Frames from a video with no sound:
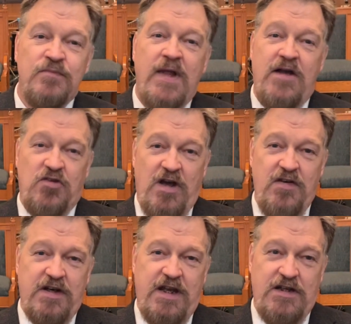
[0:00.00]
As
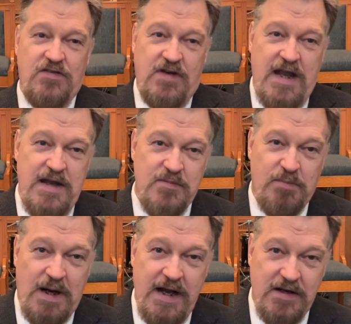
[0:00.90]
other kids came
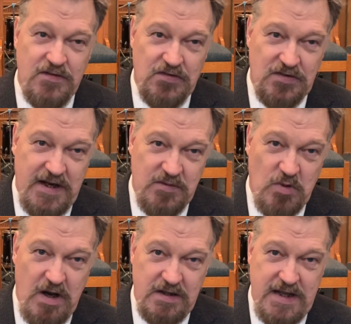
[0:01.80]
by on the
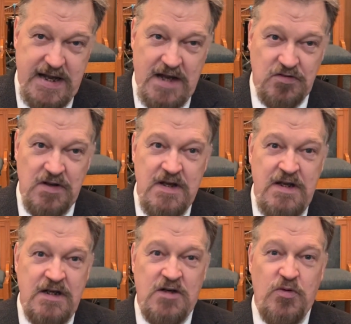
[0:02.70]
sidewalk, they asked,
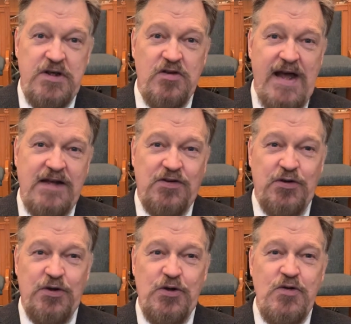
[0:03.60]
"Can we do that
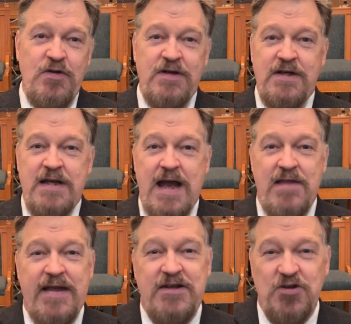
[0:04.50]
too?"
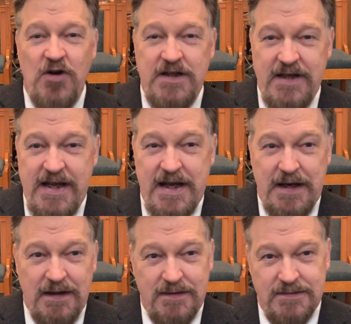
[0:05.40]
And they joined in.
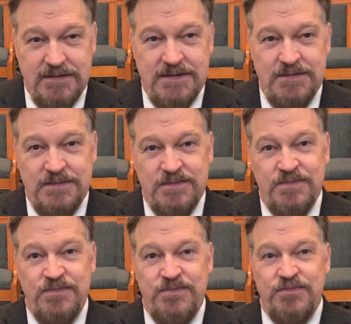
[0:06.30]

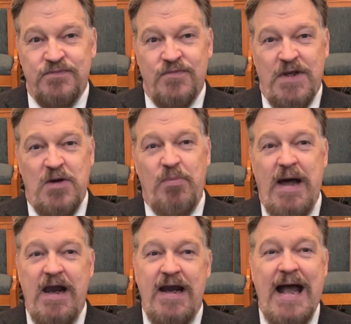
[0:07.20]
In
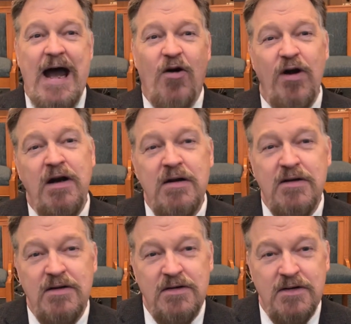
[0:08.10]
about an hour,
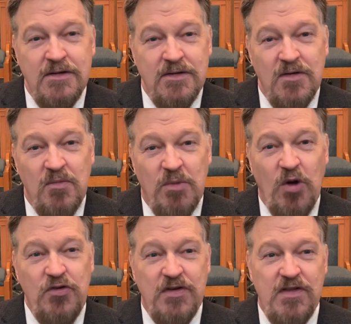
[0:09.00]

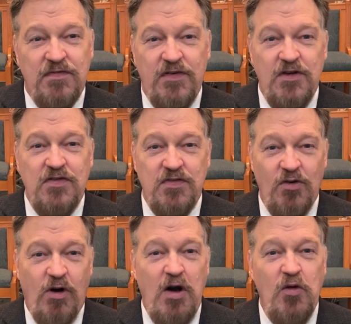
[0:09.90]
most of the first
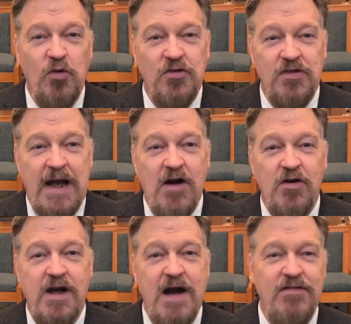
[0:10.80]
floor was now
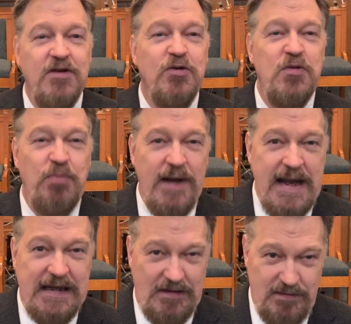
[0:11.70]
covered with
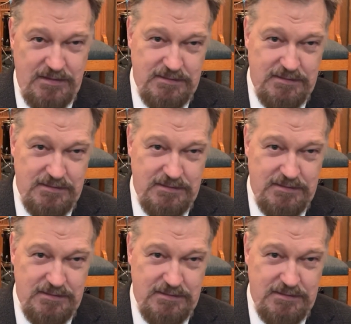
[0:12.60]
paint.